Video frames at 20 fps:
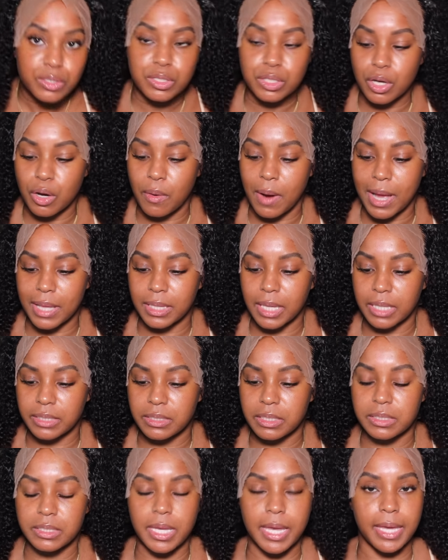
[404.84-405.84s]
So I
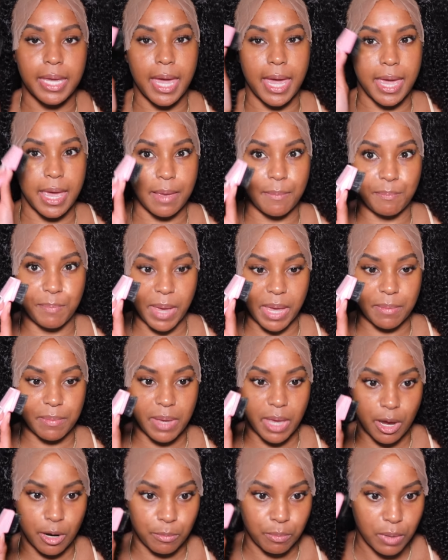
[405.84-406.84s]
like to take a
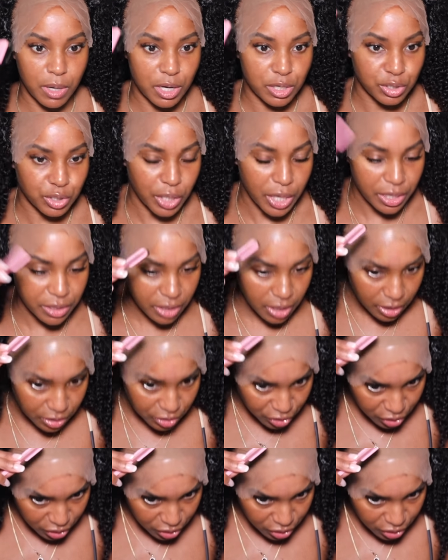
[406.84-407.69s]
baby hairbrush and then